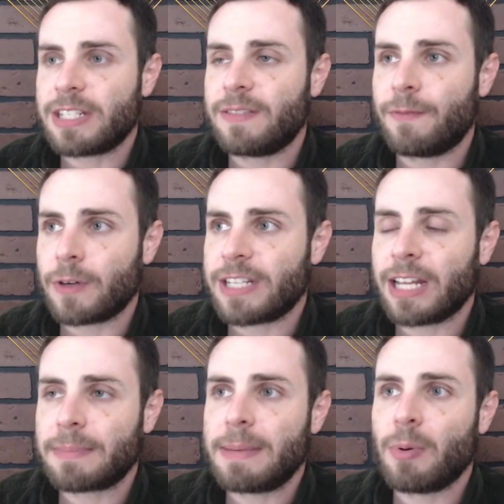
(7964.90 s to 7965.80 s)
for
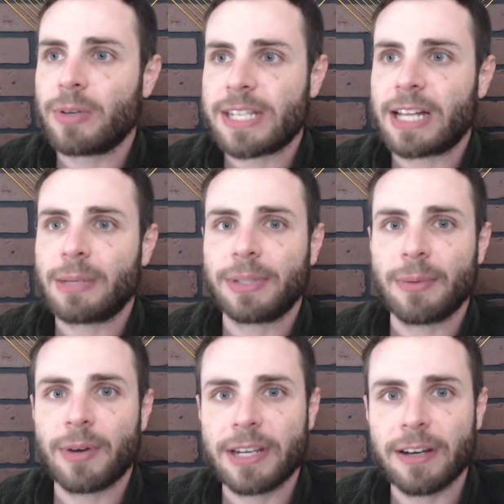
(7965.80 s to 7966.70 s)
telling people exactly what they
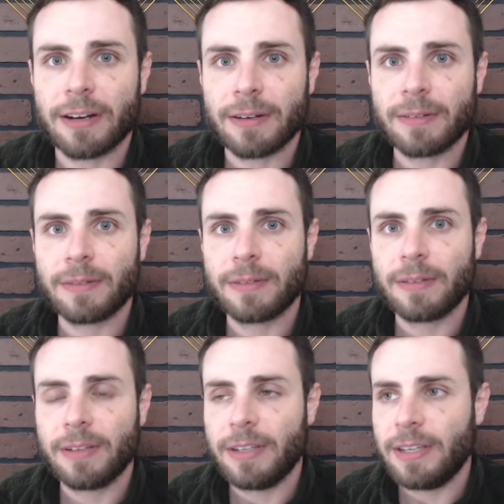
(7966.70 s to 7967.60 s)
want to hear,
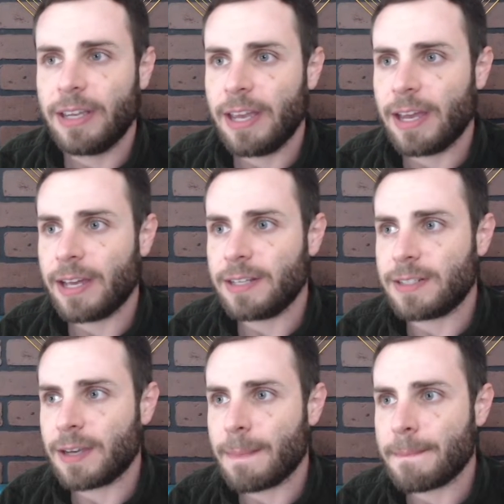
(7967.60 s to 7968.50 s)
and
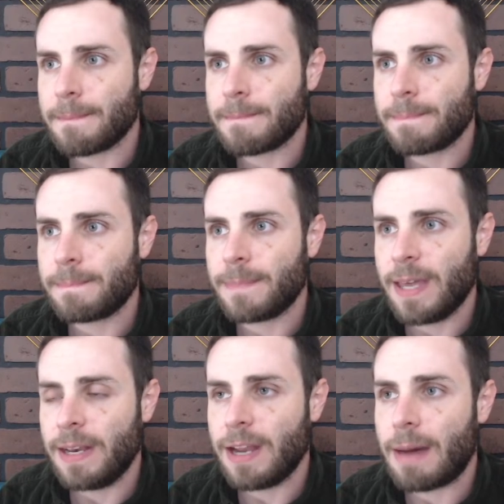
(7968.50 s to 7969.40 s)

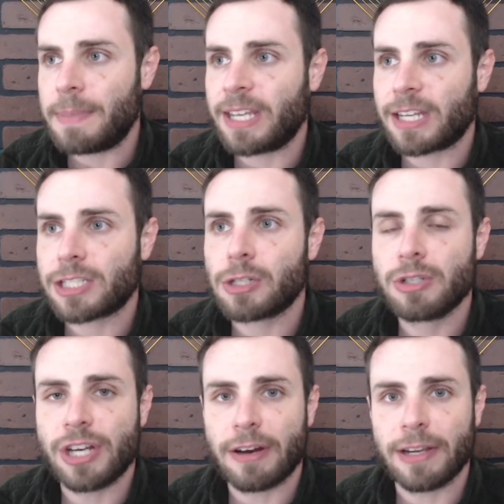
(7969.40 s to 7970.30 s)
not being
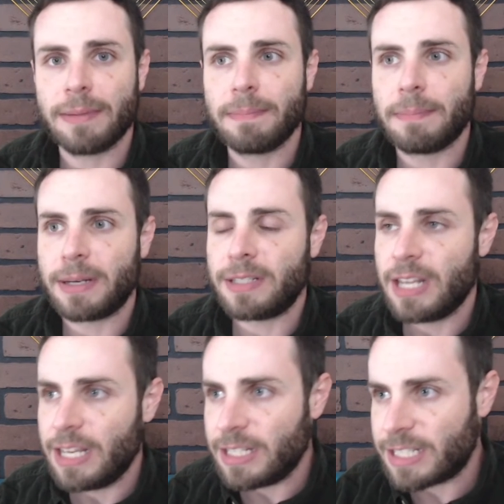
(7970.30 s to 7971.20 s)
exclusionary, but
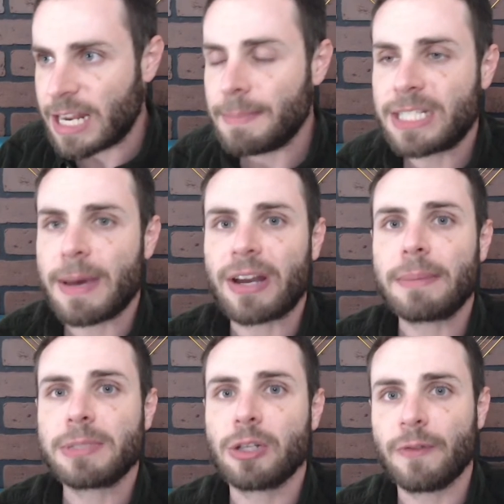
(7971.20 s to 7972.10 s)
statements about
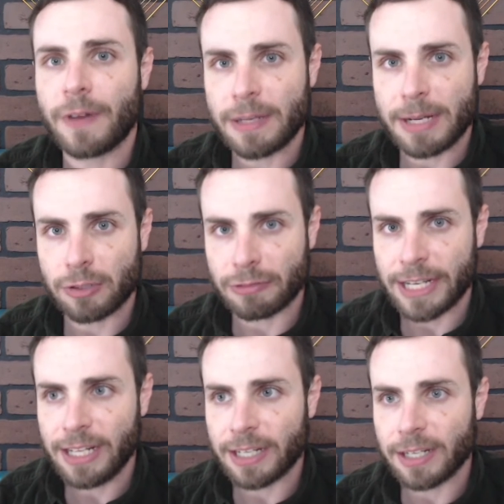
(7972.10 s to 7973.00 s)
absolute fundamental
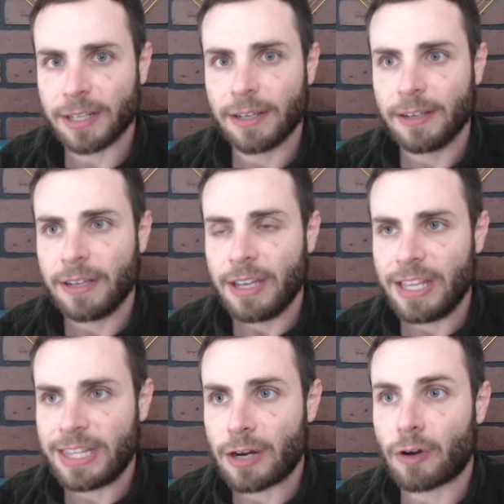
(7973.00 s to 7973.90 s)
reality
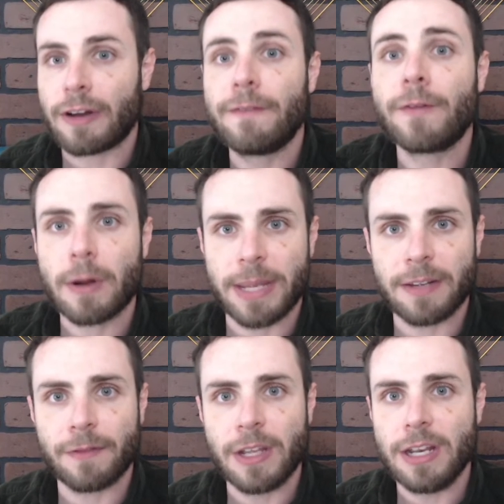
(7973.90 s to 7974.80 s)
that are affirmative,
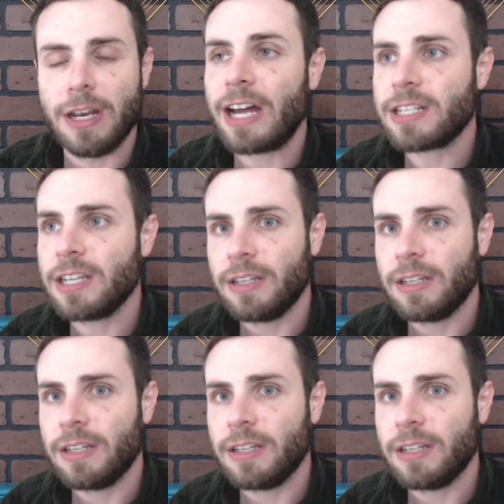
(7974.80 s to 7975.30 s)
not